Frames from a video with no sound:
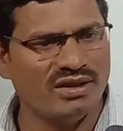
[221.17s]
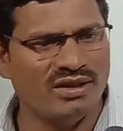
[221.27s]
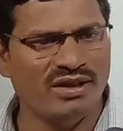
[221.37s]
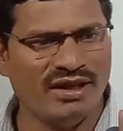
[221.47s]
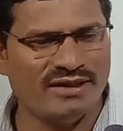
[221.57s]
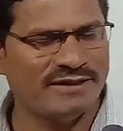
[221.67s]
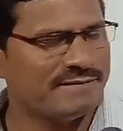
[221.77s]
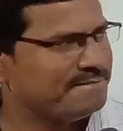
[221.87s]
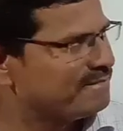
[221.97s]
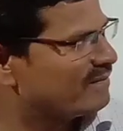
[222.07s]
in that,
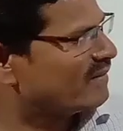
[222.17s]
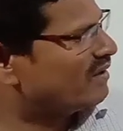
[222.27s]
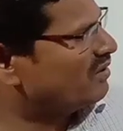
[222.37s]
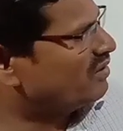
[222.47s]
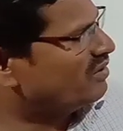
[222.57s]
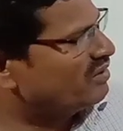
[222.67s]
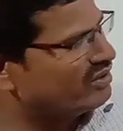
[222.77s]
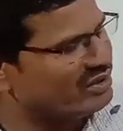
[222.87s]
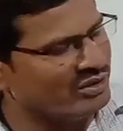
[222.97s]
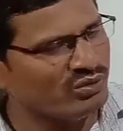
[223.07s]

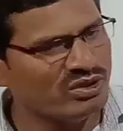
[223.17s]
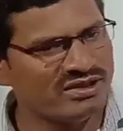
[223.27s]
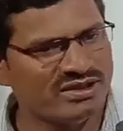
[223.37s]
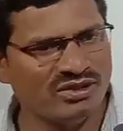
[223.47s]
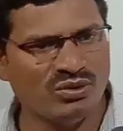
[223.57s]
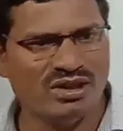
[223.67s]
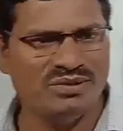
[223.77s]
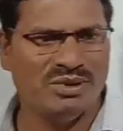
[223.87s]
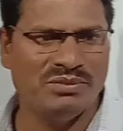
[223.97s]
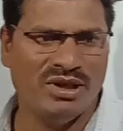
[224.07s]
now we'll see what is
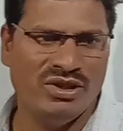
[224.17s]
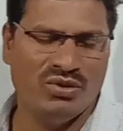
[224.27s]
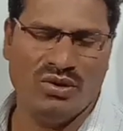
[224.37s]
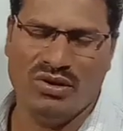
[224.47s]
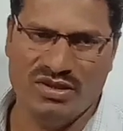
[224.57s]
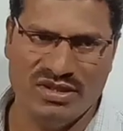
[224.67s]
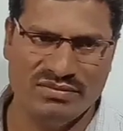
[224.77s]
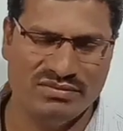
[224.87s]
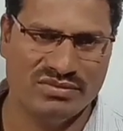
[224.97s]
meant by ecology.